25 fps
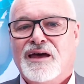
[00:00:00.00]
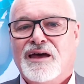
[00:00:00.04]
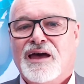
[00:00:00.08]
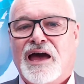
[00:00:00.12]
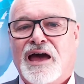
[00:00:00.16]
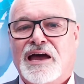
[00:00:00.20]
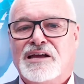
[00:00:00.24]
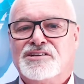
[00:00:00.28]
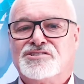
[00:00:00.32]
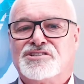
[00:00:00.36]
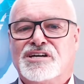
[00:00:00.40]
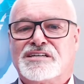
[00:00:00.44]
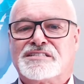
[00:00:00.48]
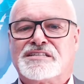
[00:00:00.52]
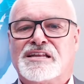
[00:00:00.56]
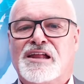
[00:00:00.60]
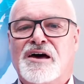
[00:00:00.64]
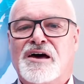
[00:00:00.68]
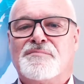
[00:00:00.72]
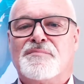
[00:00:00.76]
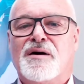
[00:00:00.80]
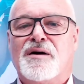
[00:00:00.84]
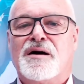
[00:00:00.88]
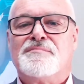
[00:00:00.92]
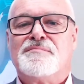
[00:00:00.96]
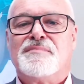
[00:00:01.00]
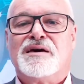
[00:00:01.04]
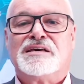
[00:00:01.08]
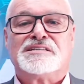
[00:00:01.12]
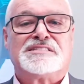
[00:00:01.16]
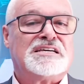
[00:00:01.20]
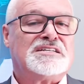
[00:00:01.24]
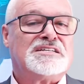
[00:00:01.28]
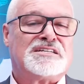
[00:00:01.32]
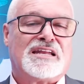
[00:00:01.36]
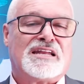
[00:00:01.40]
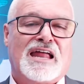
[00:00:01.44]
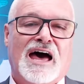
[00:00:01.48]
And just like my
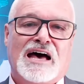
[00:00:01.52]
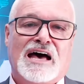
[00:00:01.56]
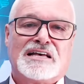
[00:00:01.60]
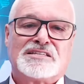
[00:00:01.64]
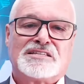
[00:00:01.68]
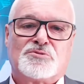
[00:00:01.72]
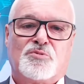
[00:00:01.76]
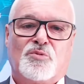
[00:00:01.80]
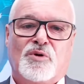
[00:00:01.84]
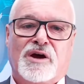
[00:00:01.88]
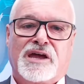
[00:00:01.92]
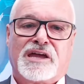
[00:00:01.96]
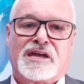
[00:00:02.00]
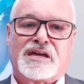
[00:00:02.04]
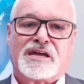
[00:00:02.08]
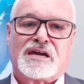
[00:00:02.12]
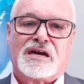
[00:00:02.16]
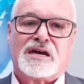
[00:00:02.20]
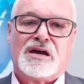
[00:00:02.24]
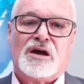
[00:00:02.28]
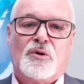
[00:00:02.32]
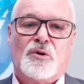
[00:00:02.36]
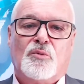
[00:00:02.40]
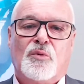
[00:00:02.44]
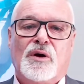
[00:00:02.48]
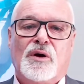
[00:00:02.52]
message last week, we